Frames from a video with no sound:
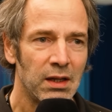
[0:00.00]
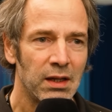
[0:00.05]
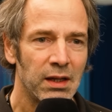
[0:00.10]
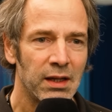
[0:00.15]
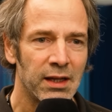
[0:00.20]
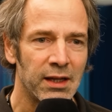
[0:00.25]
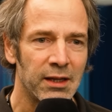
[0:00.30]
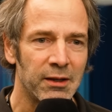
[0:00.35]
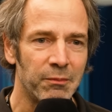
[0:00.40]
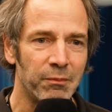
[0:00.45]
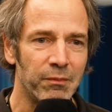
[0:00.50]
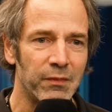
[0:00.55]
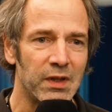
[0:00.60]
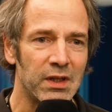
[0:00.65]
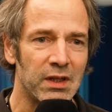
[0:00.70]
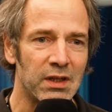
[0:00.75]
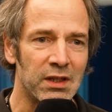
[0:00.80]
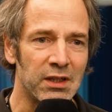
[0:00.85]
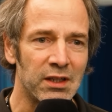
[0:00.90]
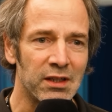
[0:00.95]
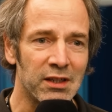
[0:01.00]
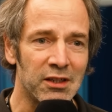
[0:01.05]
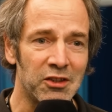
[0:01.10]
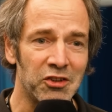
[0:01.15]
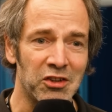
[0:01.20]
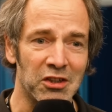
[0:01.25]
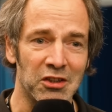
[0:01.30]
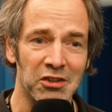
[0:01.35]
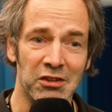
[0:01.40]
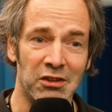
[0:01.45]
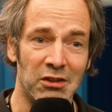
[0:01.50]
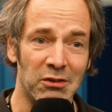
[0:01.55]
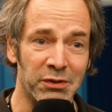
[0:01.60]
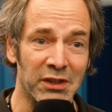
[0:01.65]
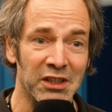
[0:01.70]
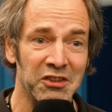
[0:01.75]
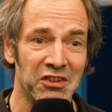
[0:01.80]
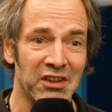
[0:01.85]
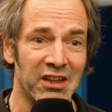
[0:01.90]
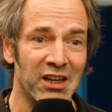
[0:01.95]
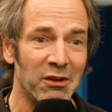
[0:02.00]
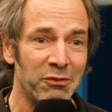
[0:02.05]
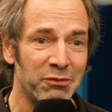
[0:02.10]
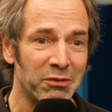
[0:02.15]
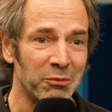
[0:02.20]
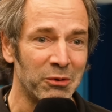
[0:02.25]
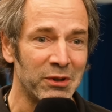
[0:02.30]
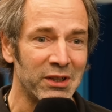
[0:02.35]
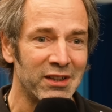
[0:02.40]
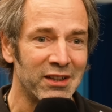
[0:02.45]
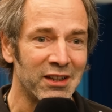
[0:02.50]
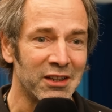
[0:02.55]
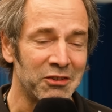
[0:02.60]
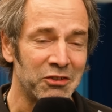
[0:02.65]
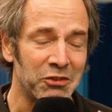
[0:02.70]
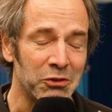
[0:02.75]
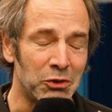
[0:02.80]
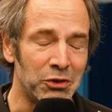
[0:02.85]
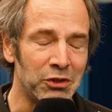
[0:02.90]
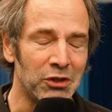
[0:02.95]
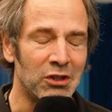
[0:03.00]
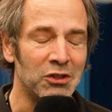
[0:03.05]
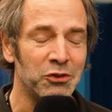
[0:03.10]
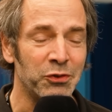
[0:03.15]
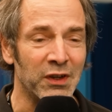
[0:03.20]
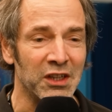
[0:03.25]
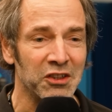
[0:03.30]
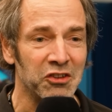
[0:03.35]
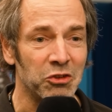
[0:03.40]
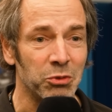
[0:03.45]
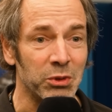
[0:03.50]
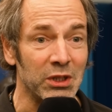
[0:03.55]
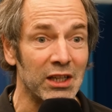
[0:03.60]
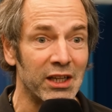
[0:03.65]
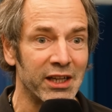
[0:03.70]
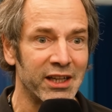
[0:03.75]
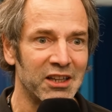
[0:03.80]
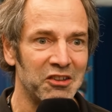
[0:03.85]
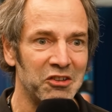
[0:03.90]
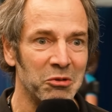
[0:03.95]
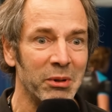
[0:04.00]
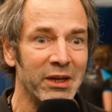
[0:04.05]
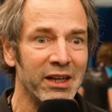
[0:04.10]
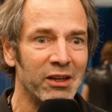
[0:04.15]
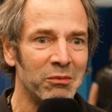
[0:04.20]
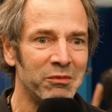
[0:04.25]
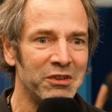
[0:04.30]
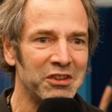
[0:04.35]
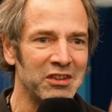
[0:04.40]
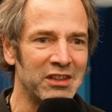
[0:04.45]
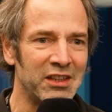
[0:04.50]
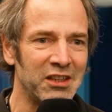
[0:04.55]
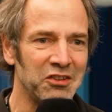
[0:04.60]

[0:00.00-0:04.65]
Um, it's just not fast enough, and we're or not as fast as we'd like it to be, obviously.